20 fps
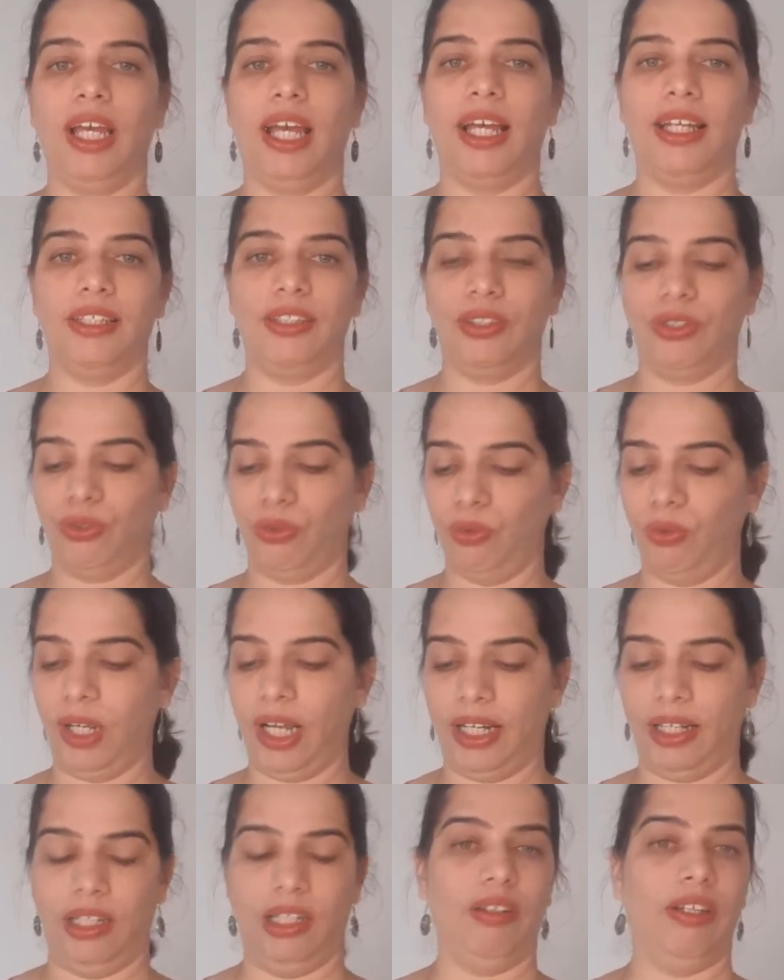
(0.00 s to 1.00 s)
has to
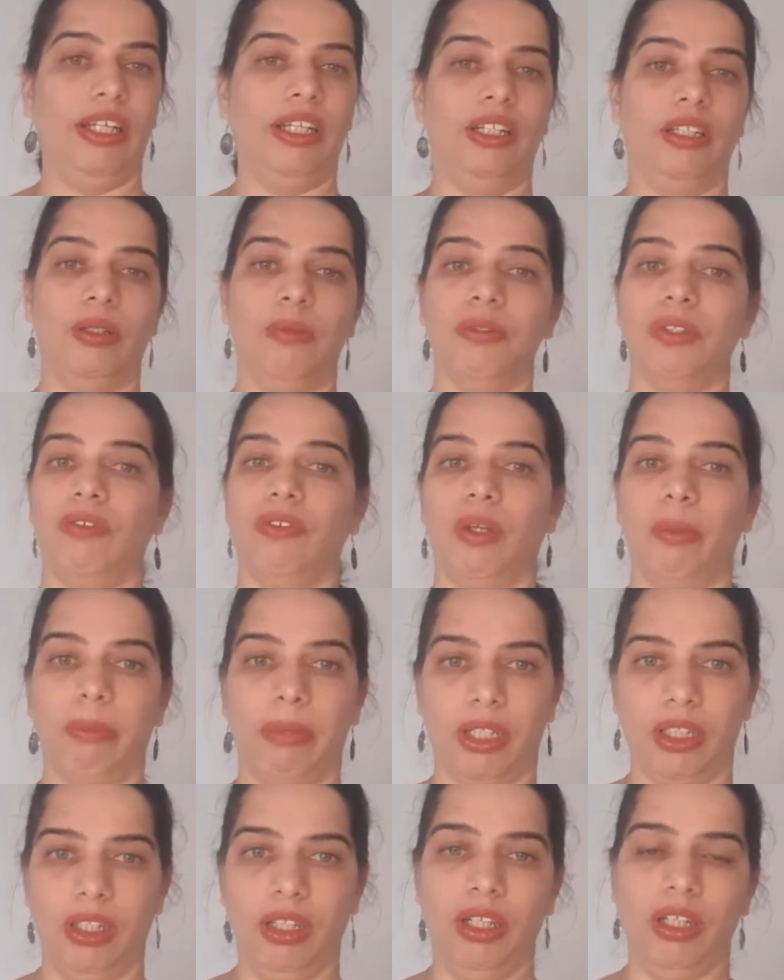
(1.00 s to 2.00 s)
handle in terms of her
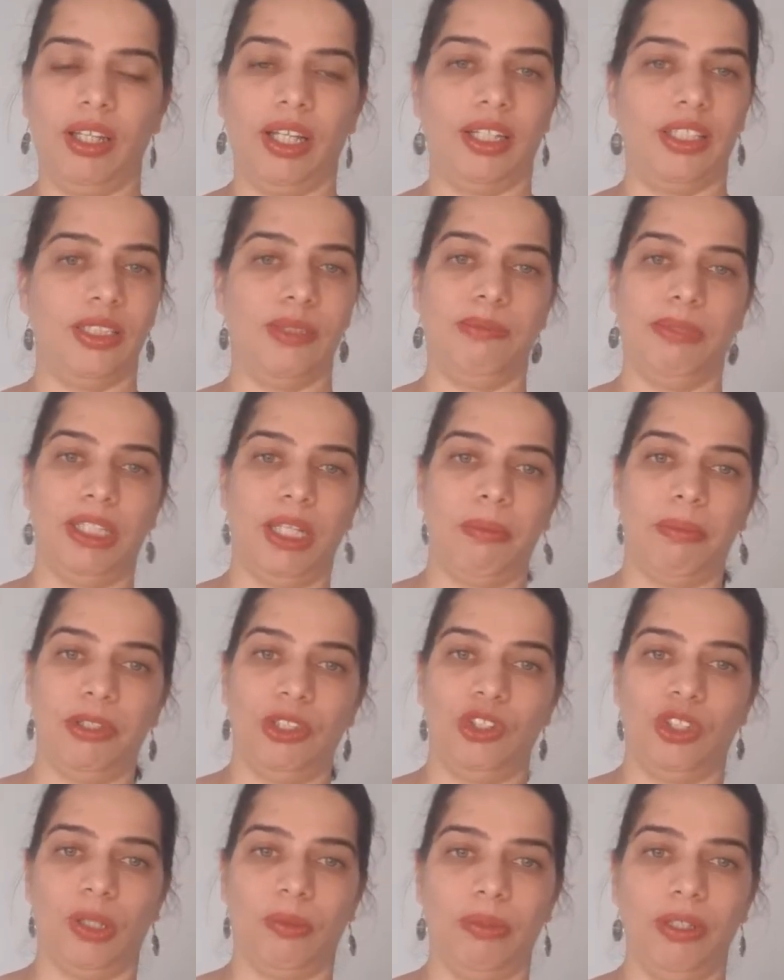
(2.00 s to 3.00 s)
mother, that is Smita
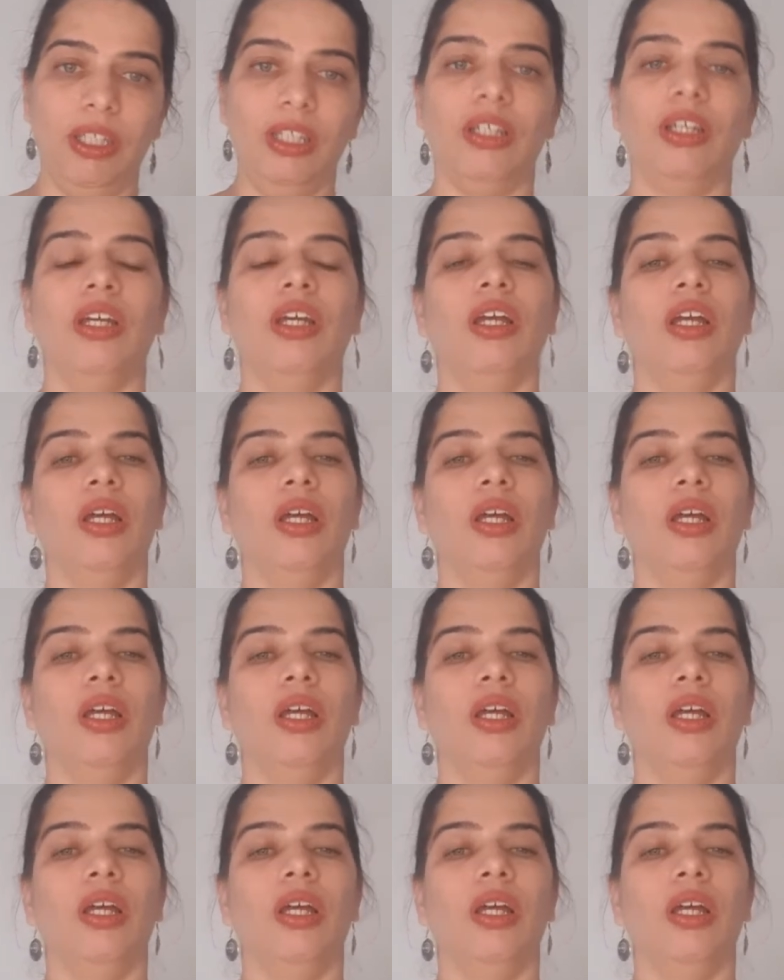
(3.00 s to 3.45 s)
Punjabi,